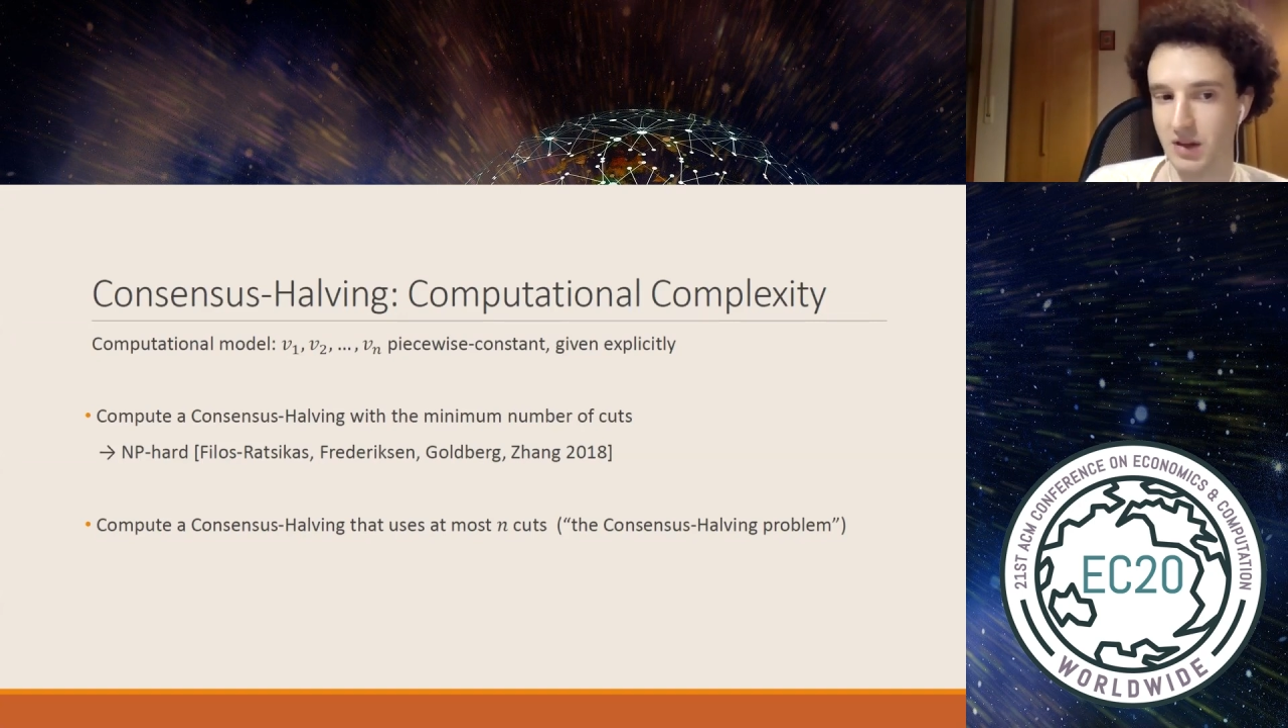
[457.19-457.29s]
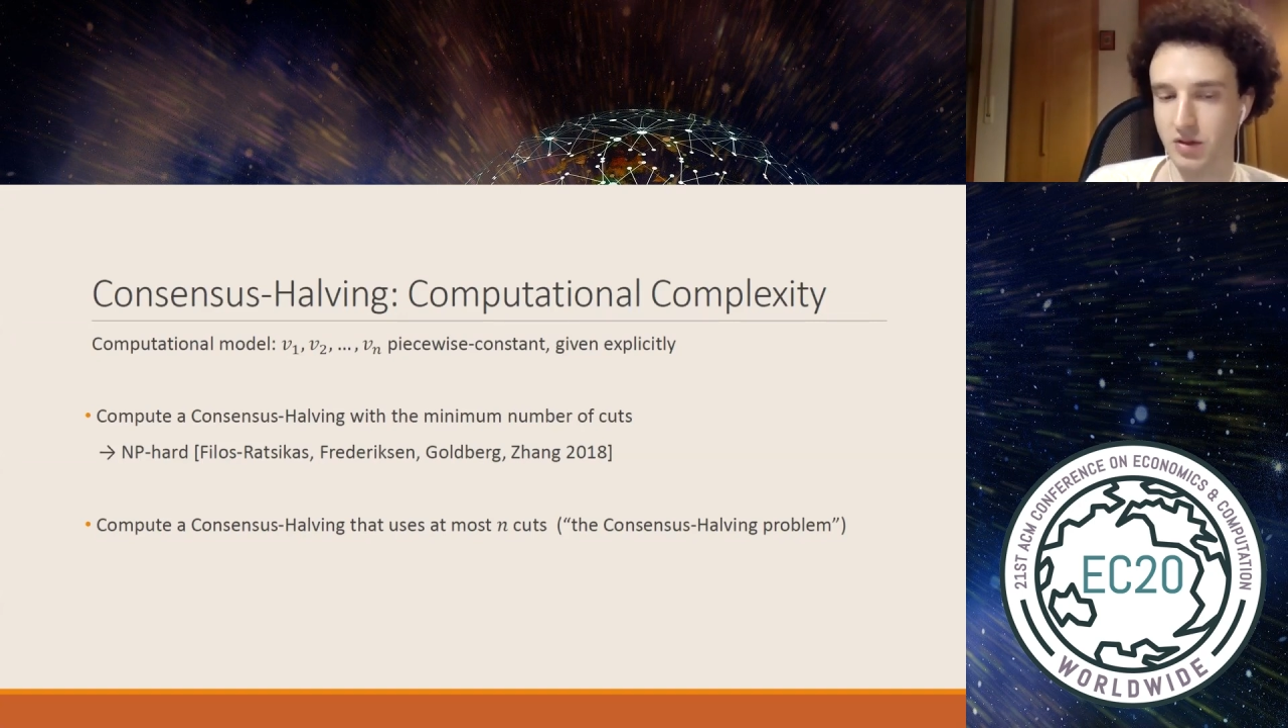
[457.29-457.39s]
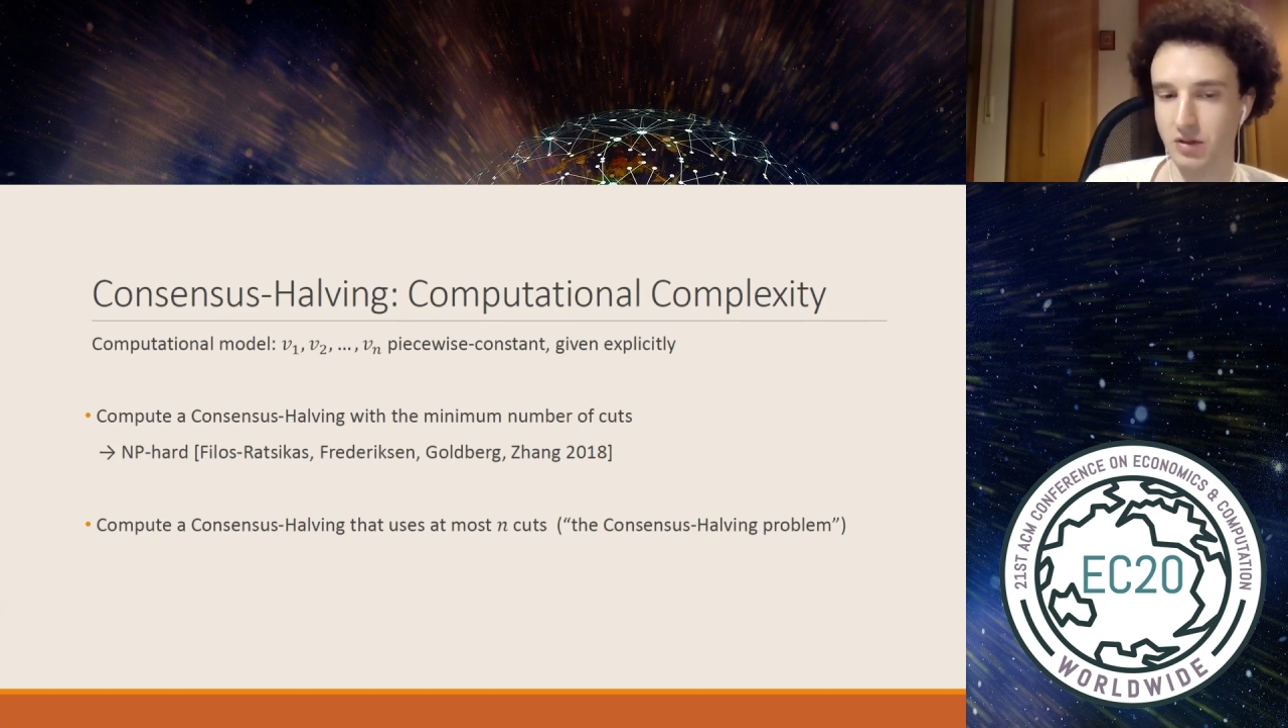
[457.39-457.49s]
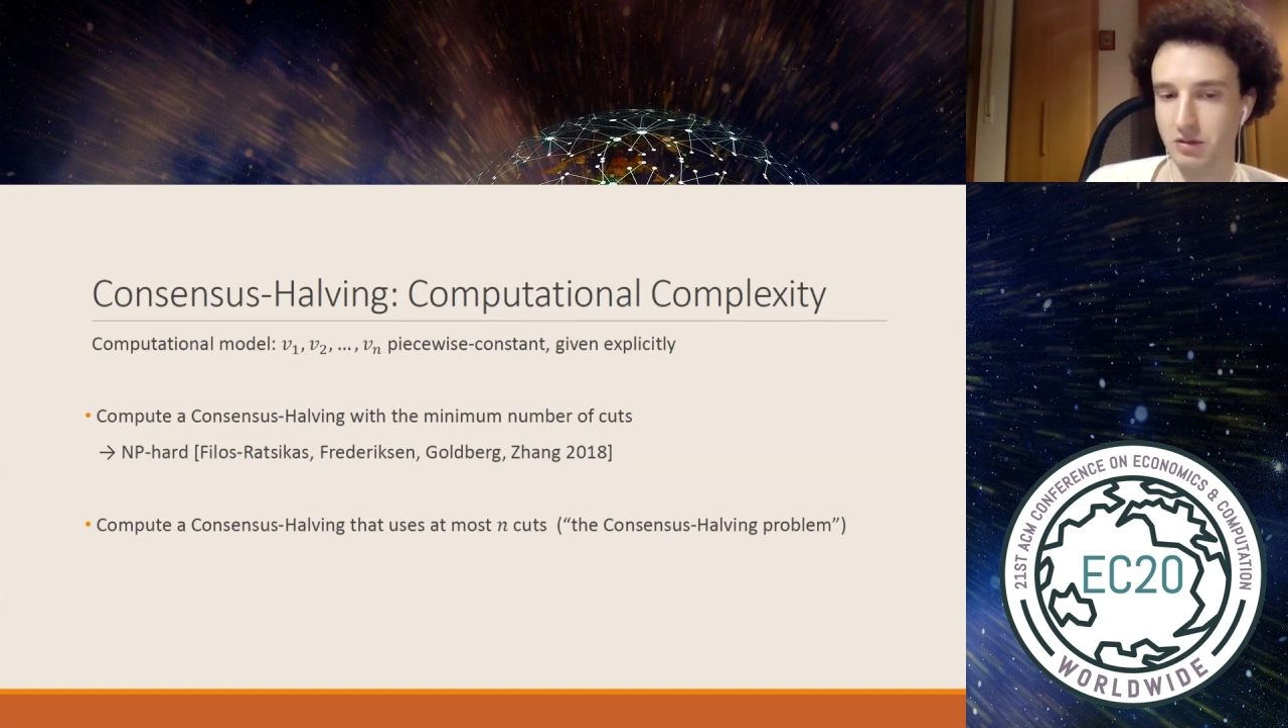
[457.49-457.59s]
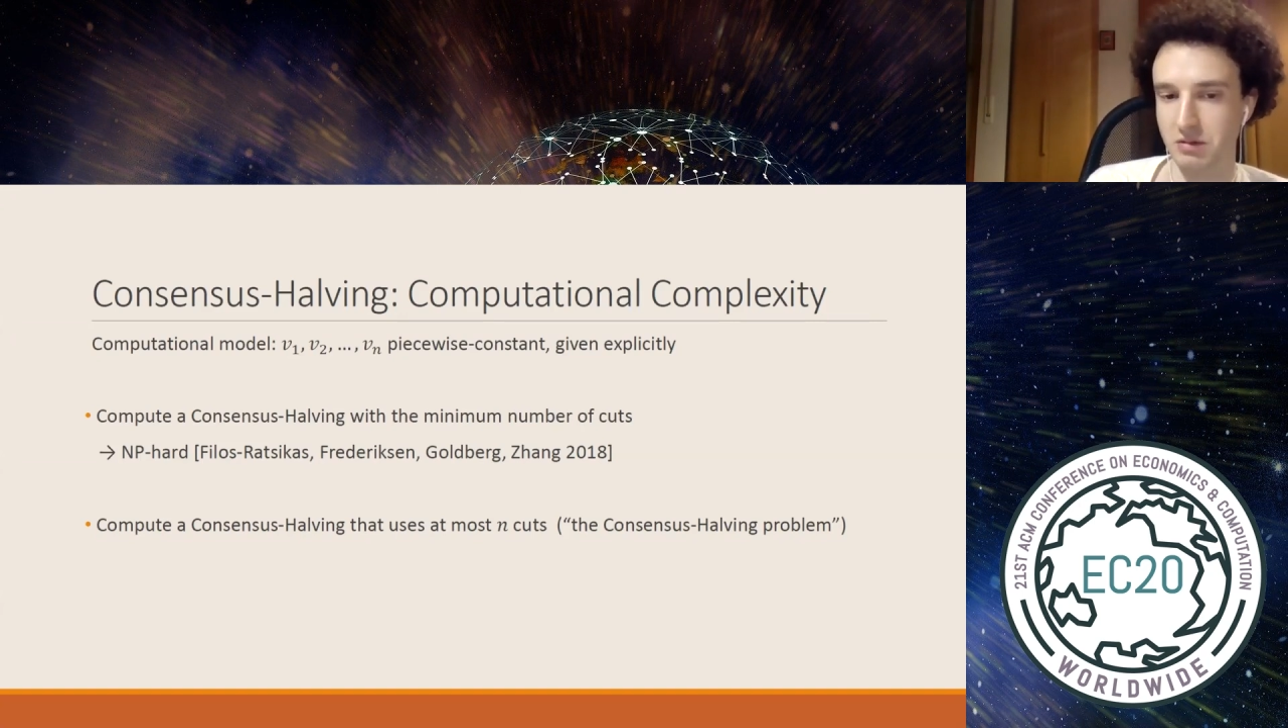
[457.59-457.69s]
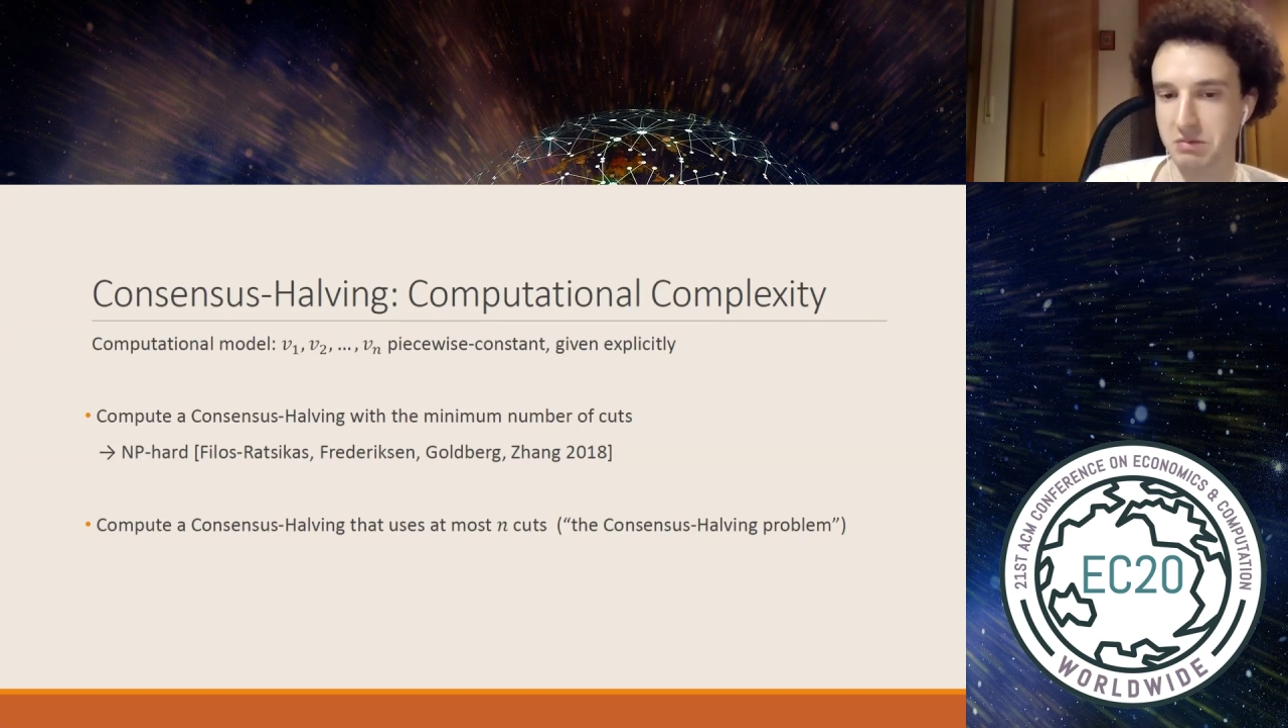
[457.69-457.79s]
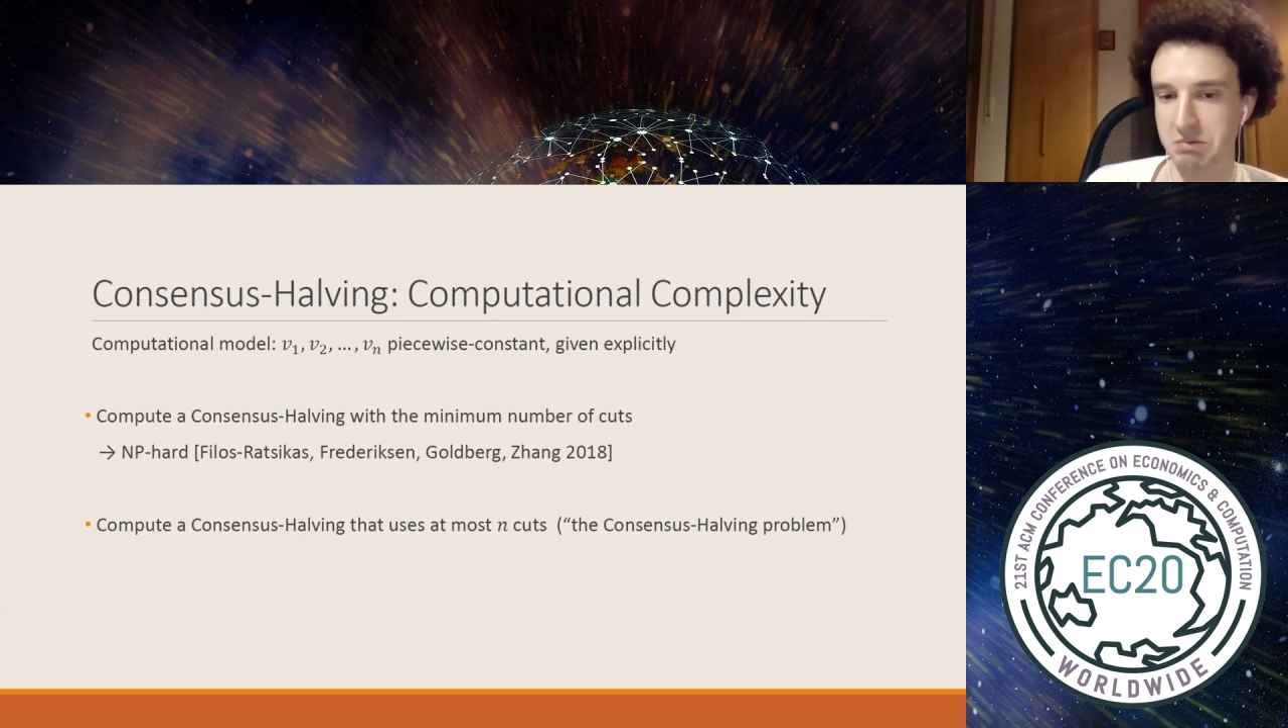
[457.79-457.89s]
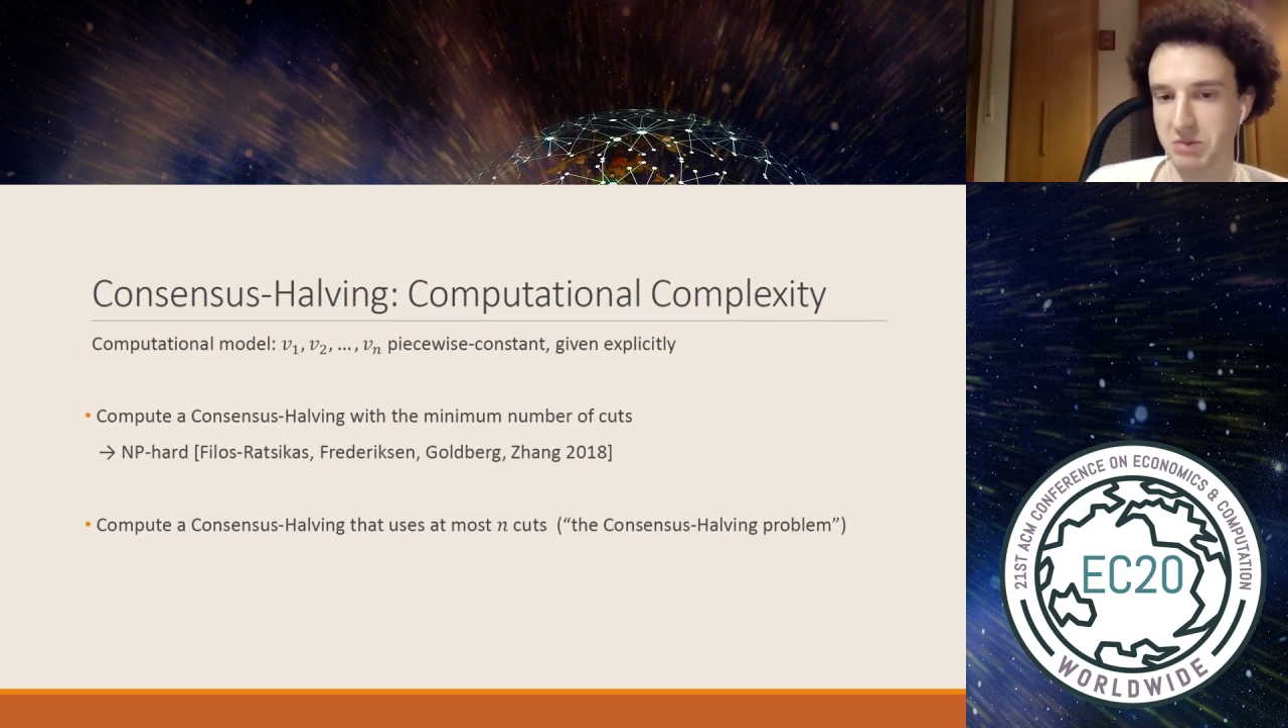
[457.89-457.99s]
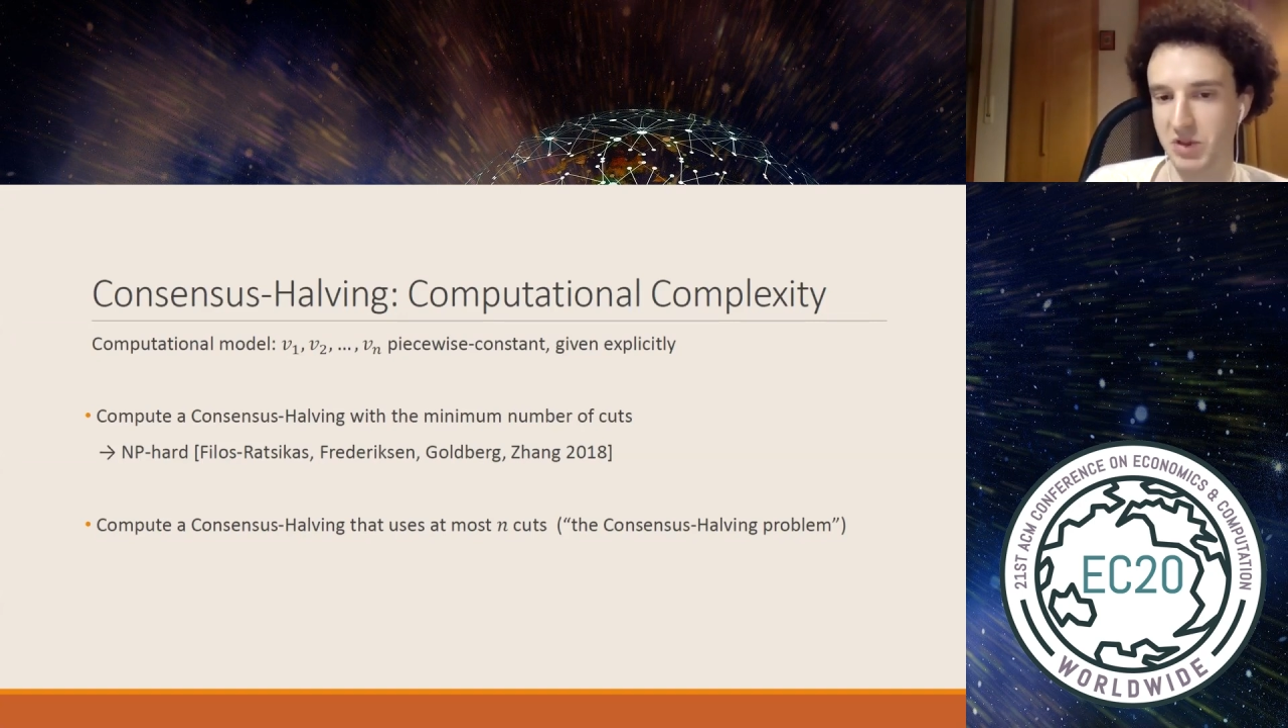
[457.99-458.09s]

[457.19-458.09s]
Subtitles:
So